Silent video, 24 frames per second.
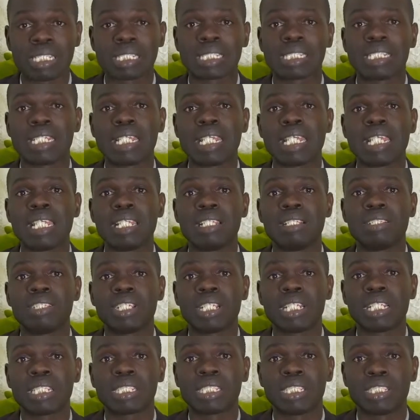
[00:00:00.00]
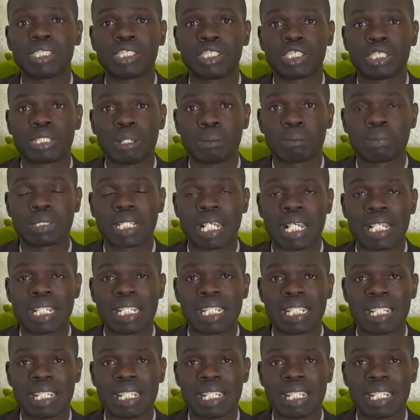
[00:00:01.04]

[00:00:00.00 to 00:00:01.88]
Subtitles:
we see in Genesis chapter